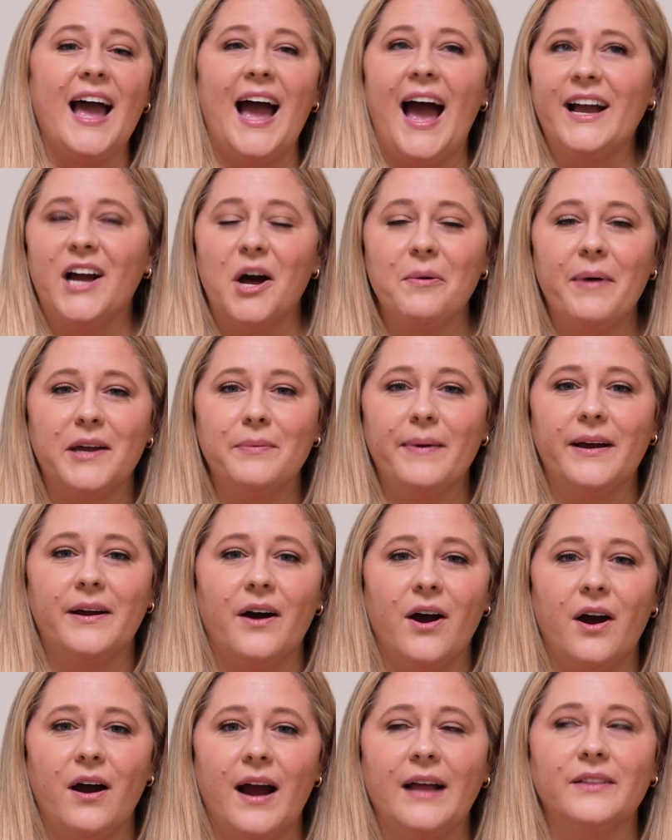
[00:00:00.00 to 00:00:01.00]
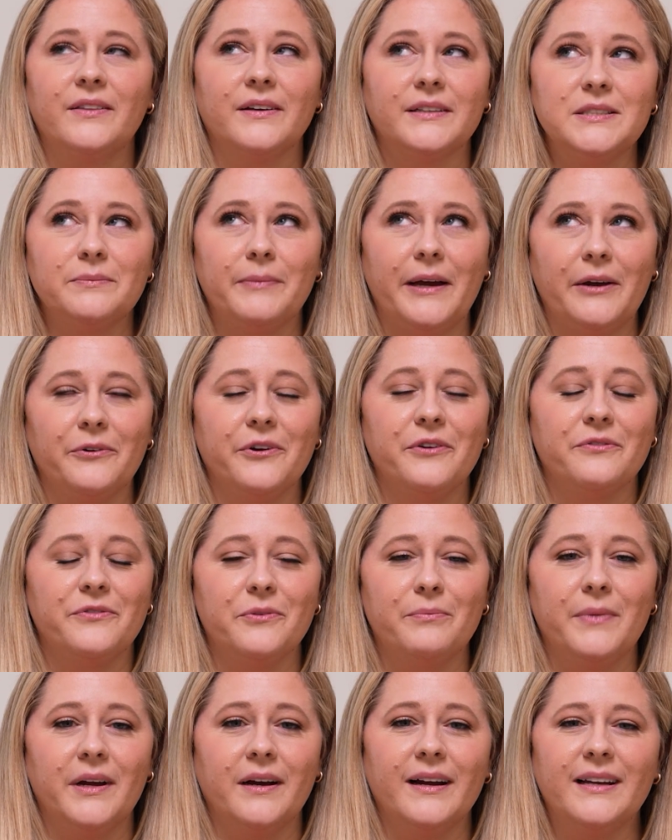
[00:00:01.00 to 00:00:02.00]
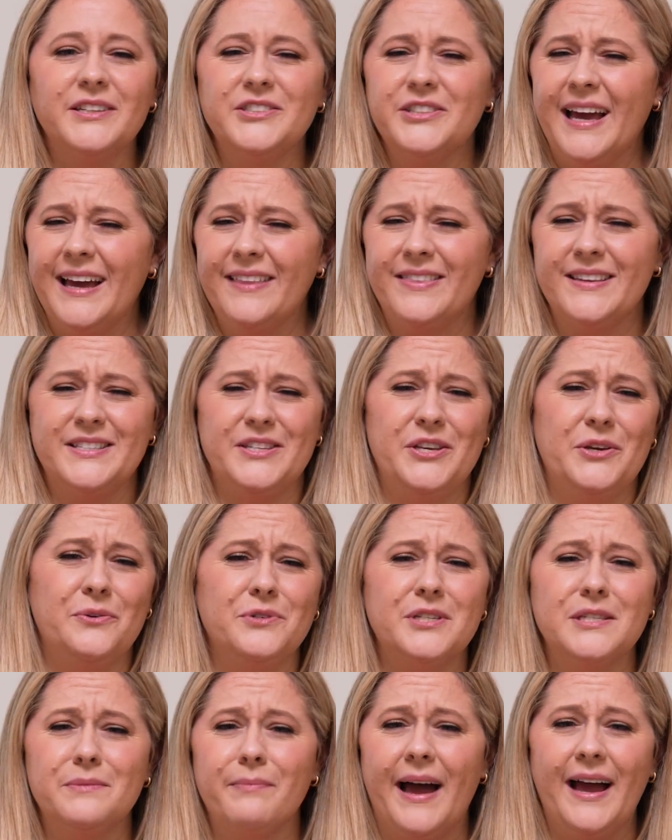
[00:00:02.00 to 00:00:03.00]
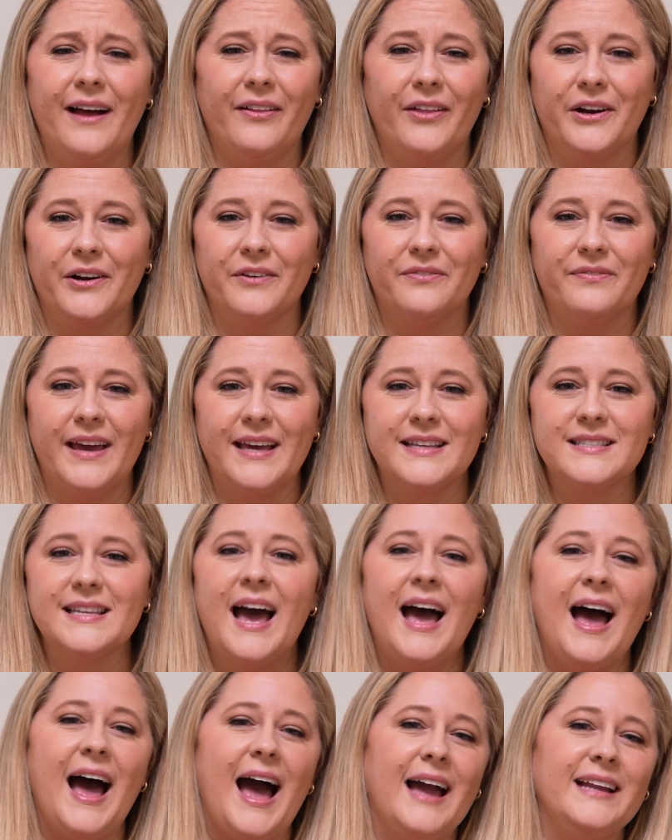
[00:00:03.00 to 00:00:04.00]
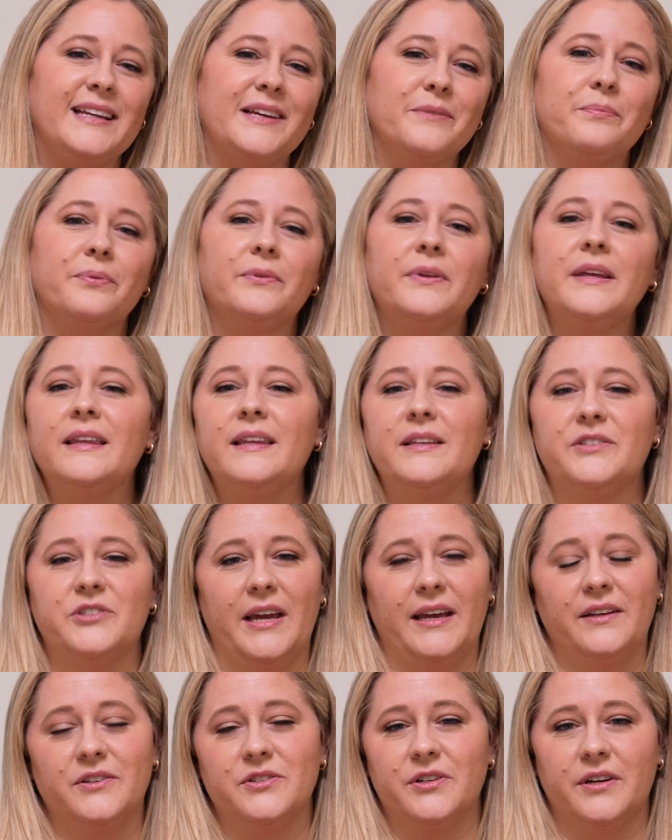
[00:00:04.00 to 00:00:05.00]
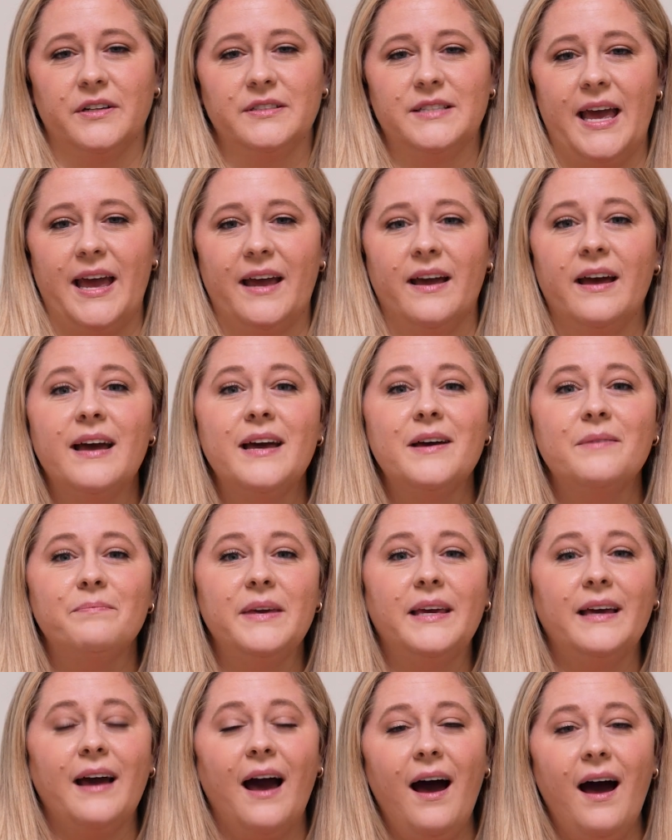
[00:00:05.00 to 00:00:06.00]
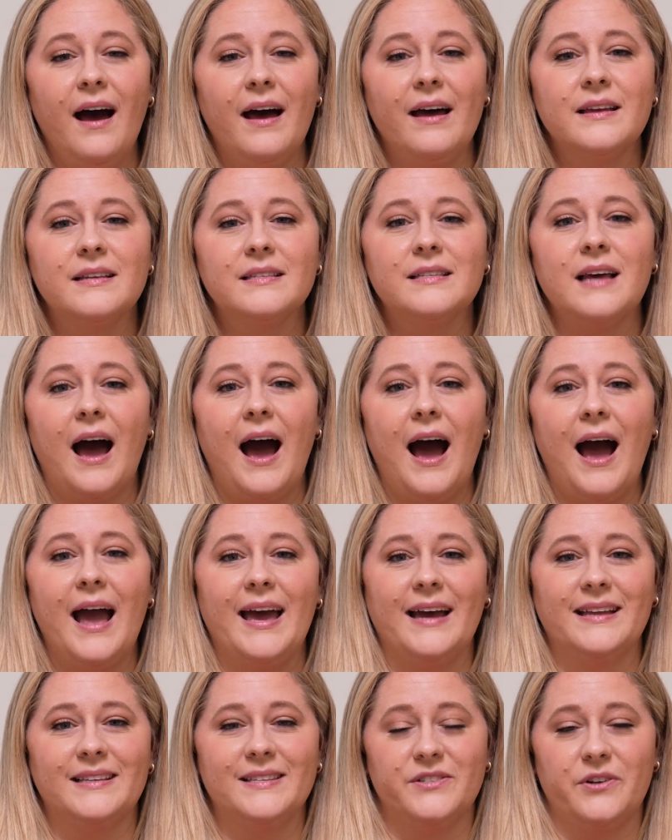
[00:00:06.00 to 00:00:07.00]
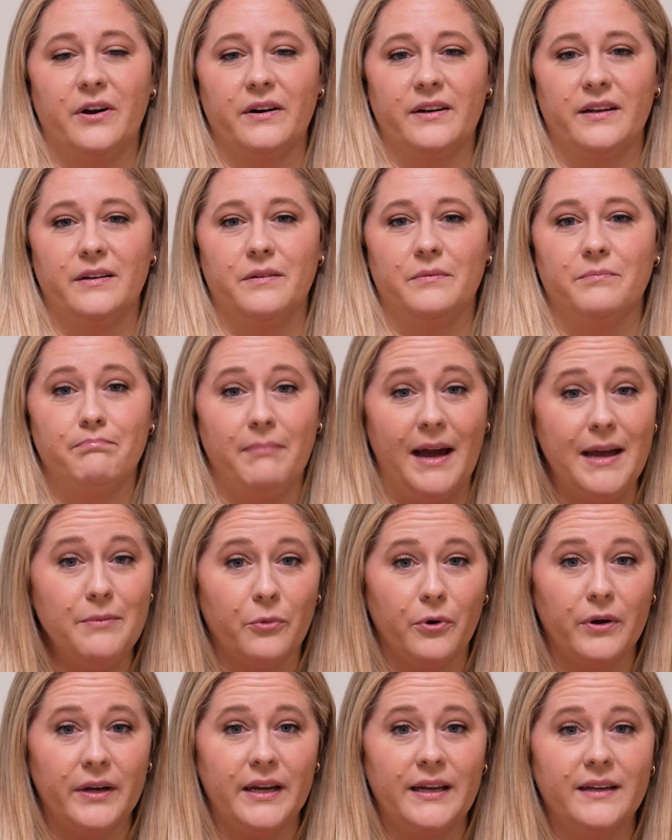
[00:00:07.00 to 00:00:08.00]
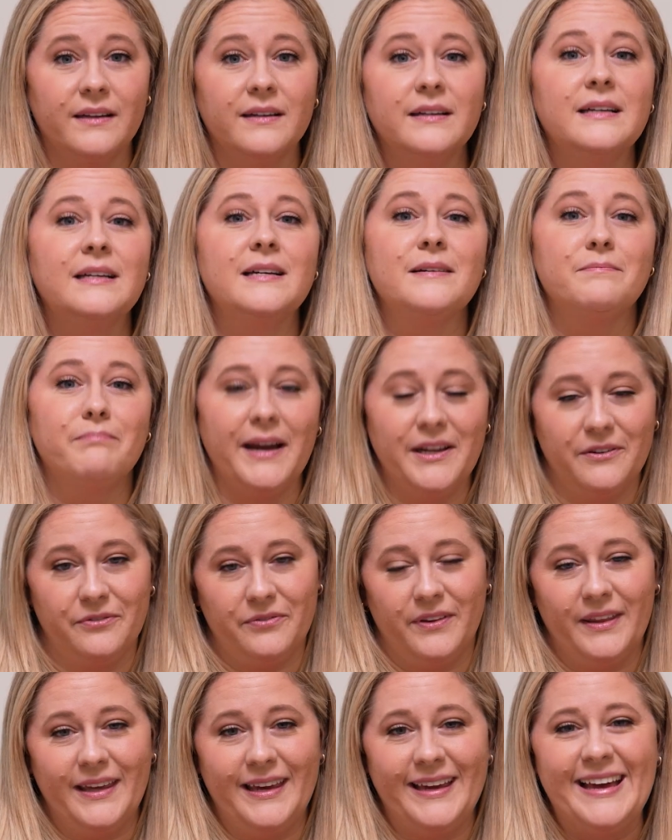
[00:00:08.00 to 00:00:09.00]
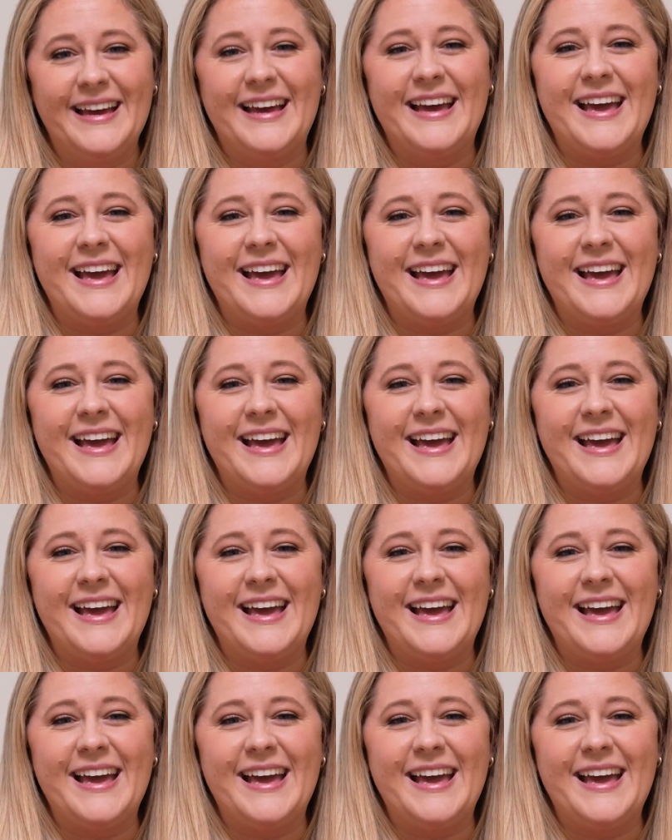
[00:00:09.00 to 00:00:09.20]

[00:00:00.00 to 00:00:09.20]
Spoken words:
I got back in my car. I looked in my rearview mirror and she had this huge smile on her face. I had completely changed her day because I had started my morning mindfully.